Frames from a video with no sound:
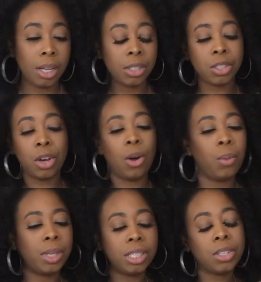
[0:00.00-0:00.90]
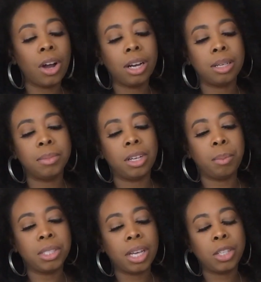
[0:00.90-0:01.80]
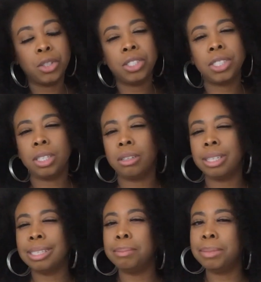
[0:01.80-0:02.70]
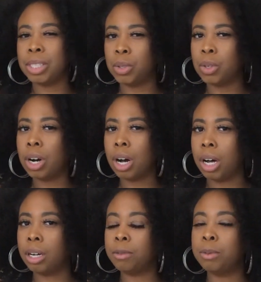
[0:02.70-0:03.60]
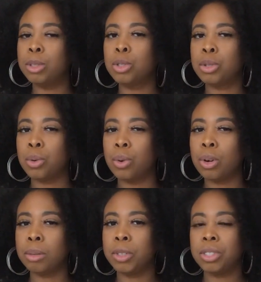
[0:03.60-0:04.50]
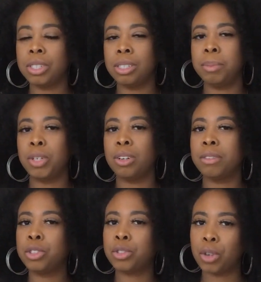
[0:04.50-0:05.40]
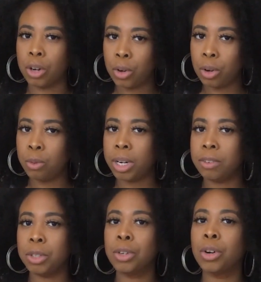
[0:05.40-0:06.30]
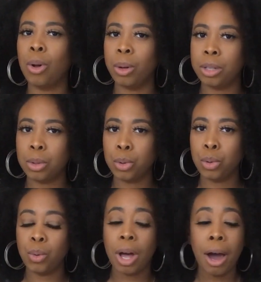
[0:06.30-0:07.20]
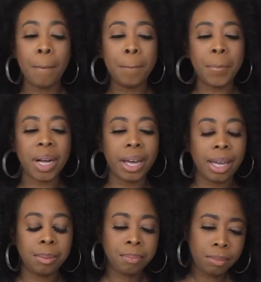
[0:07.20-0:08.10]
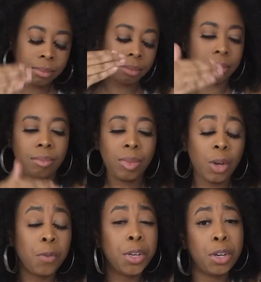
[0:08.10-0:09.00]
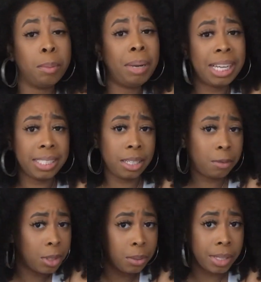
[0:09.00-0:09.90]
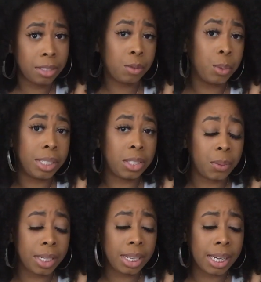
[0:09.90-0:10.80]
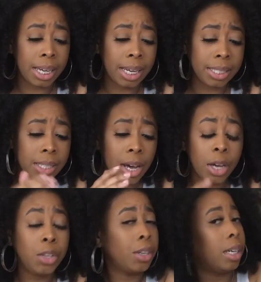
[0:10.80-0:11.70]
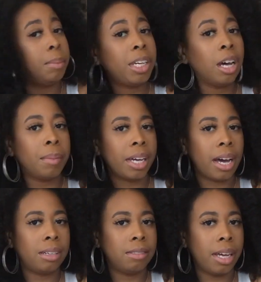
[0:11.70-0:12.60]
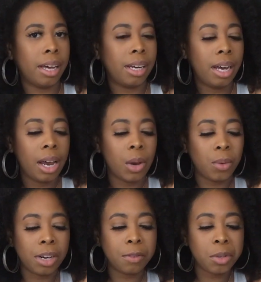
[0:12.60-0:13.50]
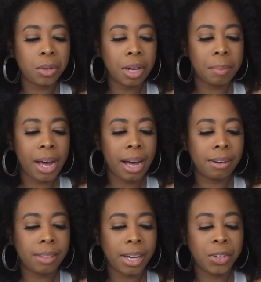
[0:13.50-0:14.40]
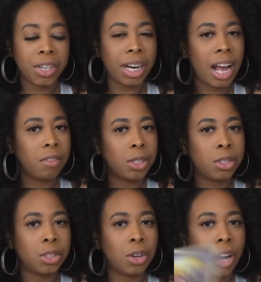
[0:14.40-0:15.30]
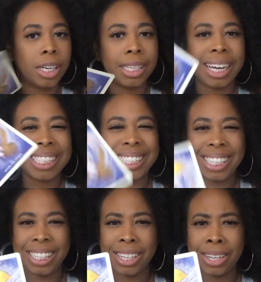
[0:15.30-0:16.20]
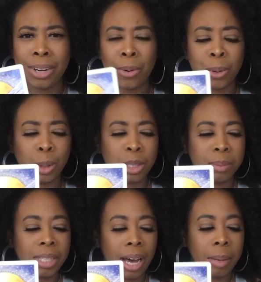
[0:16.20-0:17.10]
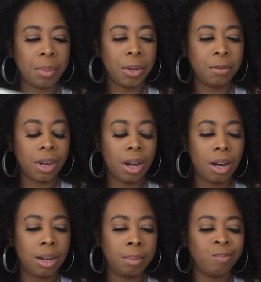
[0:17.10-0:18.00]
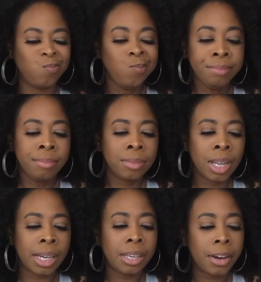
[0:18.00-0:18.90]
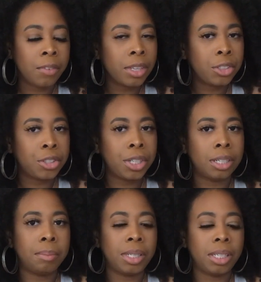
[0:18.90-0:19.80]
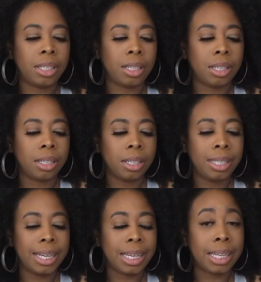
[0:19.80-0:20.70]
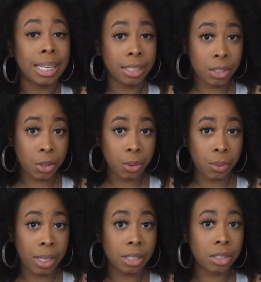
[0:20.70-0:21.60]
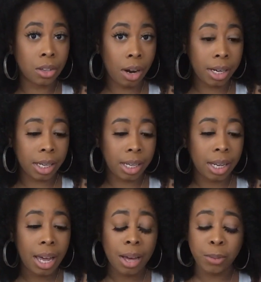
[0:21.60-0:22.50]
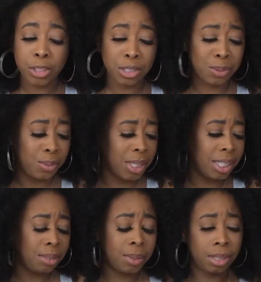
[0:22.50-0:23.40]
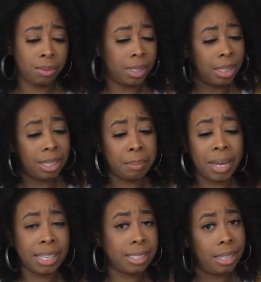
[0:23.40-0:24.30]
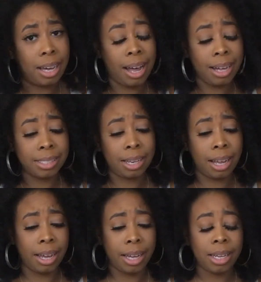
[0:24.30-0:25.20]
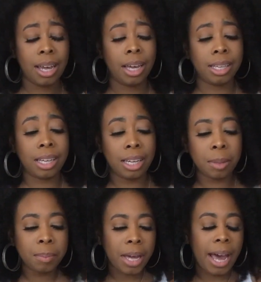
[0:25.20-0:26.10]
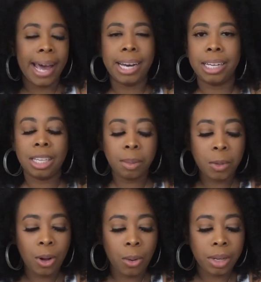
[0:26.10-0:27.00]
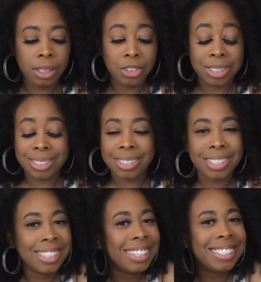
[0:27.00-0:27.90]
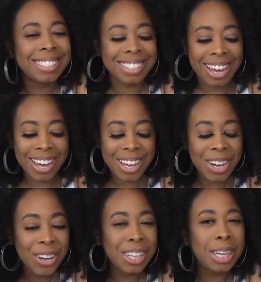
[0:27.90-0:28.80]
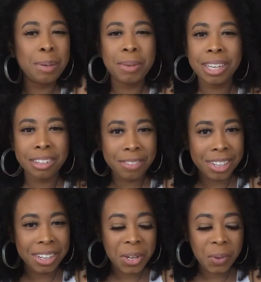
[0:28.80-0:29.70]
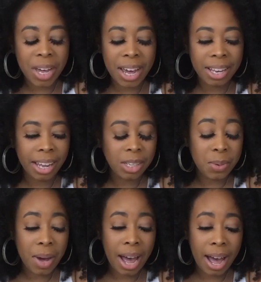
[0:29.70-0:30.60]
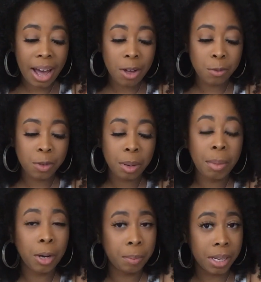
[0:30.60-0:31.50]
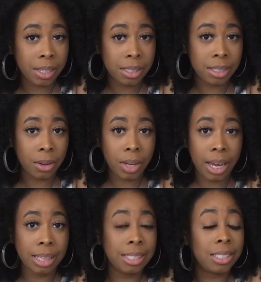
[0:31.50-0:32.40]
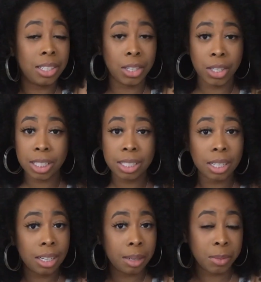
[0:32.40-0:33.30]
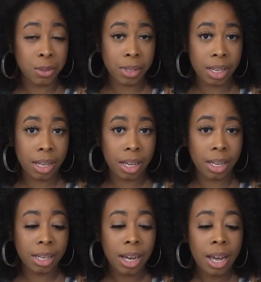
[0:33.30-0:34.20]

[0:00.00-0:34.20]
So when this card comes up, it's like you're still in the middle of the storm. You're still in the middle of the struggle of whatever you're going through, but for your blessing for the rest of 2020 is you're going to be coming out of that. And whenever you come out of that, you're going to have a start, an idea, or some type of endeavor that you're going to be getting into and starting, which is really, really, really amazing, guys. Like, keep at it, keep going, just stay here, keep living, okay? Like, you have purpose, okay? This year is going to come to an end.